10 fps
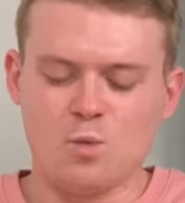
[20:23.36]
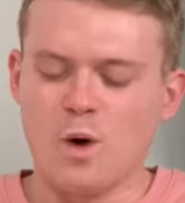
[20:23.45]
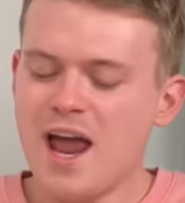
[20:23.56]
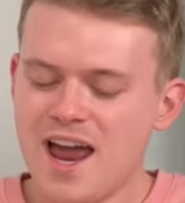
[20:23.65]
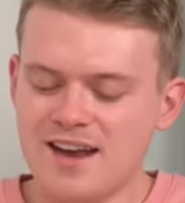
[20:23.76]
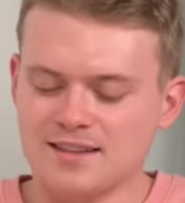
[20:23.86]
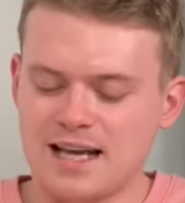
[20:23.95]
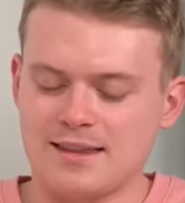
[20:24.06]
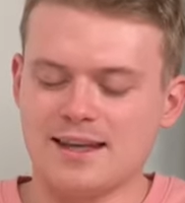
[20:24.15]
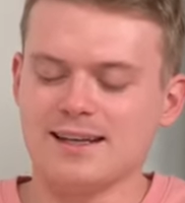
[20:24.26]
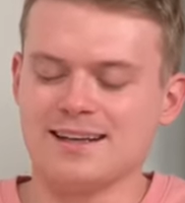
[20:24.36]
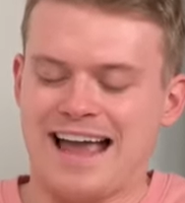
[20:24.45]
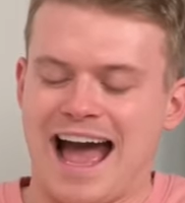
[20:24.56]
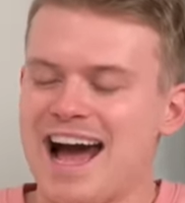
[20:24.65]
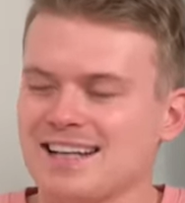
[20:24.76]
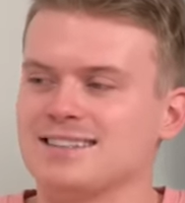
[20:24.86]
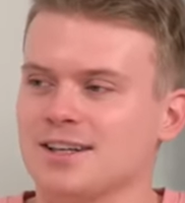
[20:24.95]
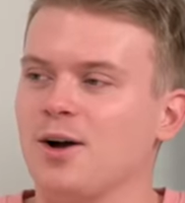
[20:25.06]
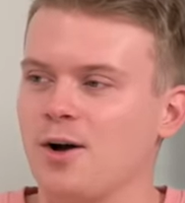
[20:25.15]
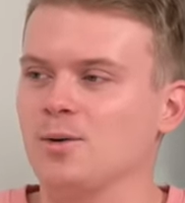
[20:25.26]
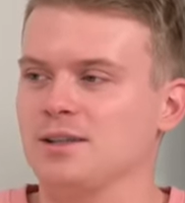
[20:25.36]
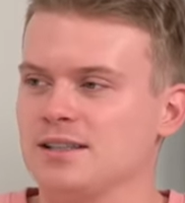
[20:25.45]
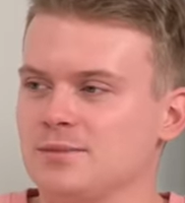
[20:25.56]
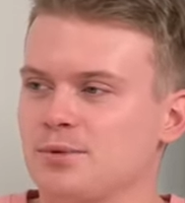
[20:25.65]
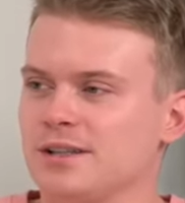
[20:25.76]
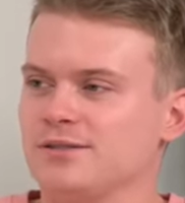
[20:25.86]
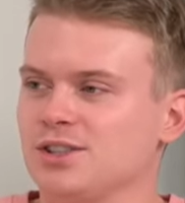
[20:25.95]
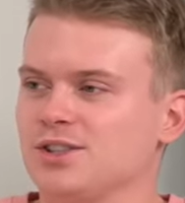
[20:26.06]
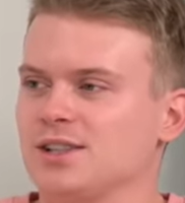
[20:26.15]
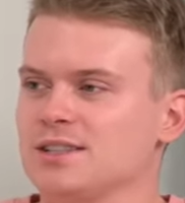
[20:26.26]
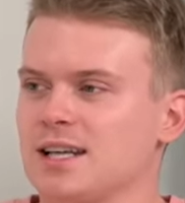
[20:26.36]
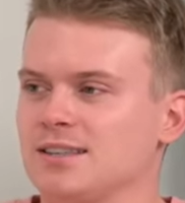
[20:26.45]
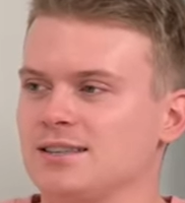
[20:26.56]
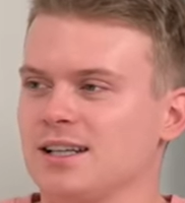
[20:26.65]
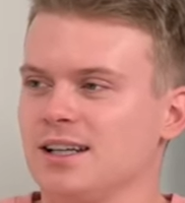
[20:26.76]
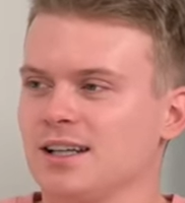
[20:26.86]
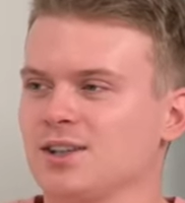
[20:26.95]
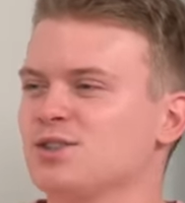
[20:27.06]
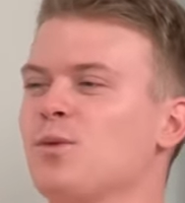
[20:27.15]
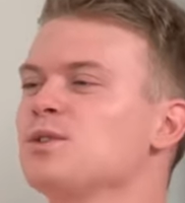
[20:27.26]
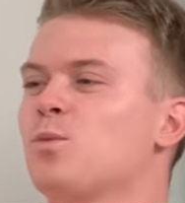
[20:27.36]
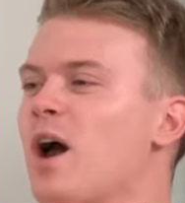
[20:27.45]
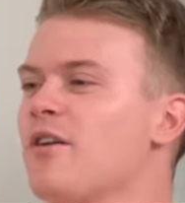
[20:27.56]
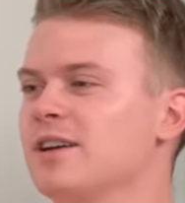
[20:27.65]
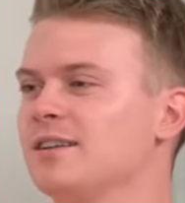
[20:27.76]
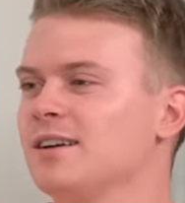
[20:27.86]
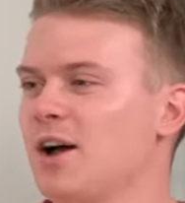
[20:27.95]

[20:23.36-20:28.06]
Wears, I think, has a hole in his briefs. You should have said. Because no one's wearing.